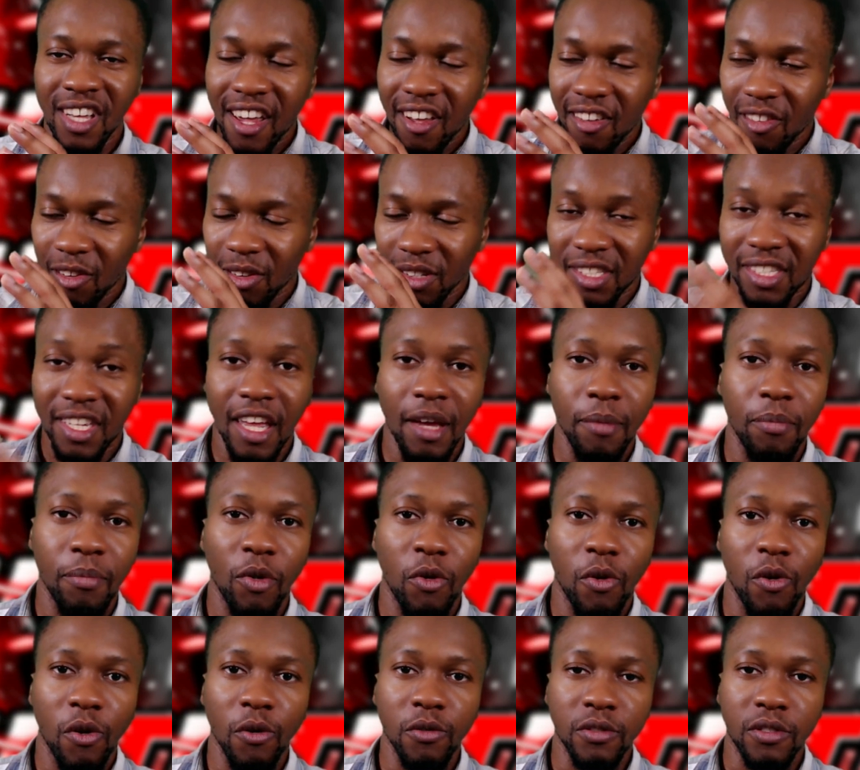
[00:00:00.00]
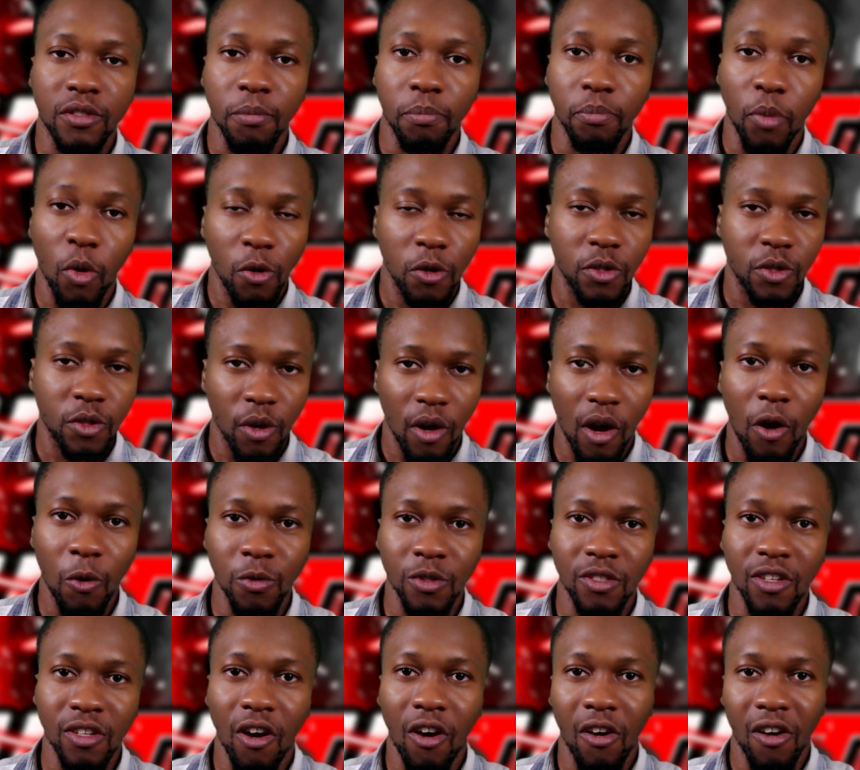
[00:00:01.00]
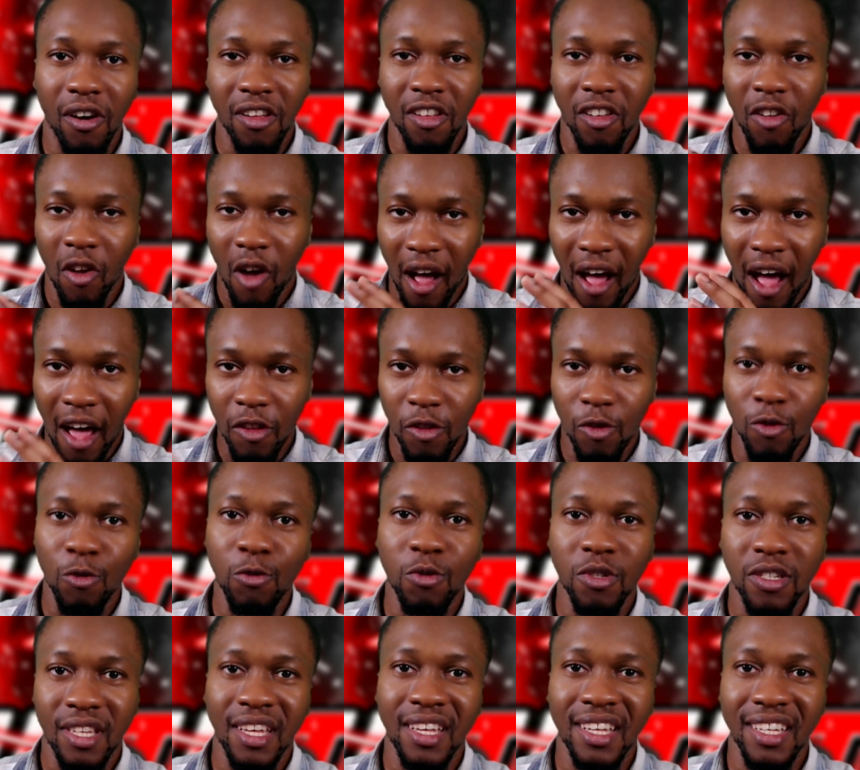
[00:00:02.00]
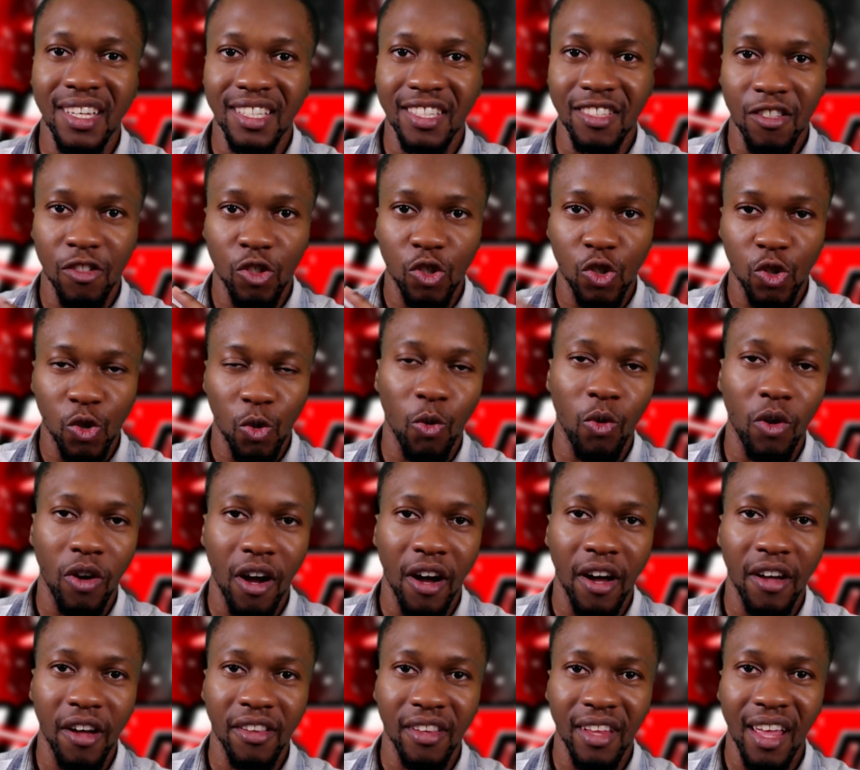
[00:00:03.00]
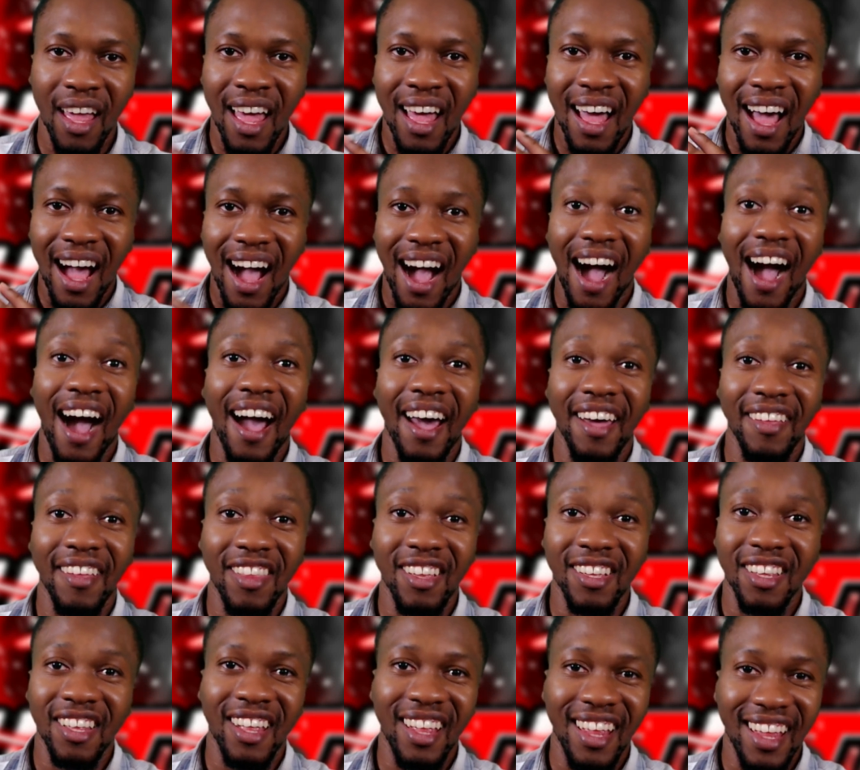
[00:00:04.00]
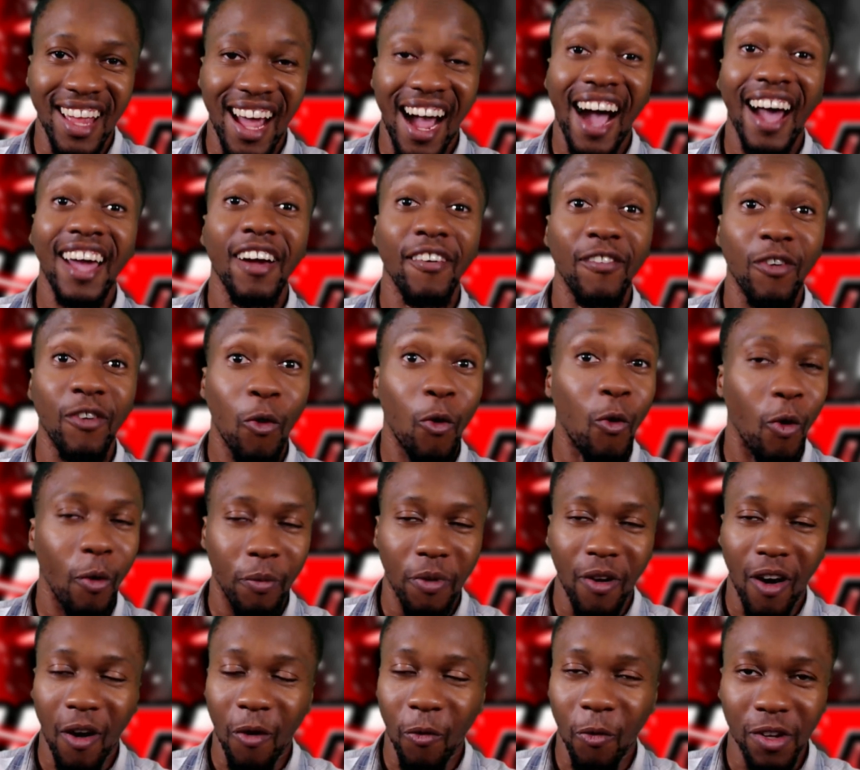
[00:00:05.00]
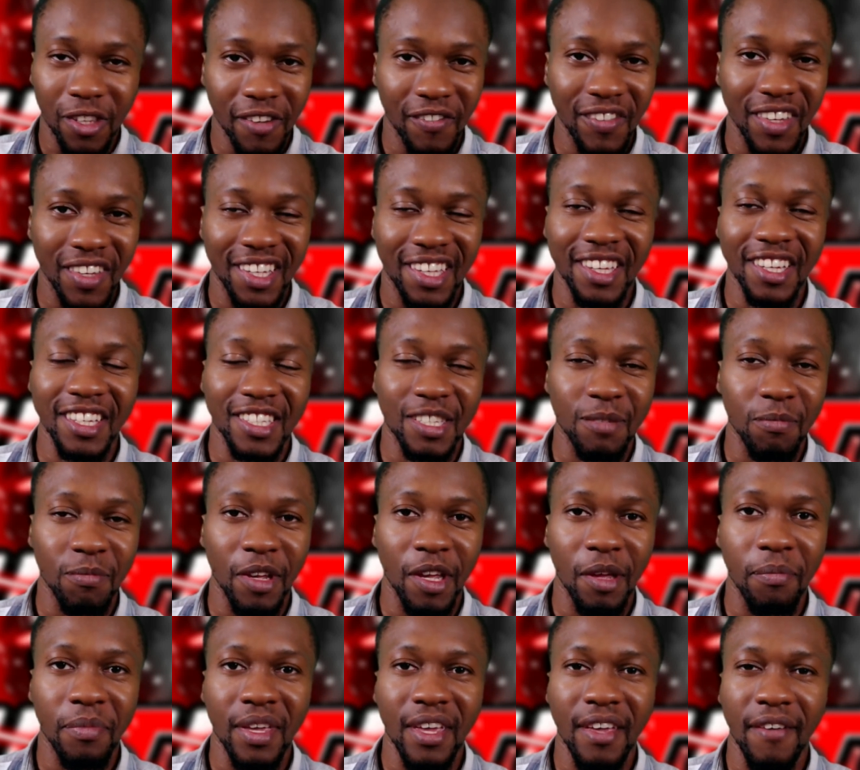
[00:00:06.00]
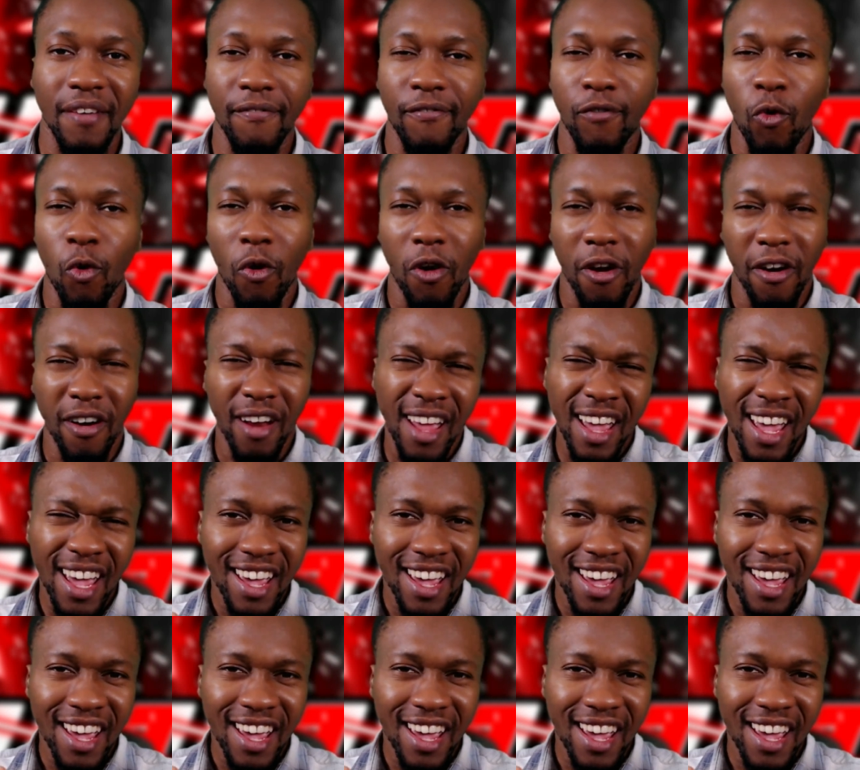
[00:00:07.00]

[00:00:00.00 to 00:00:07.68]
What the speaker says: you know, take Boruto out, or, you know, use his Jougan eye, the eye of hope, or whatever the case may be, for,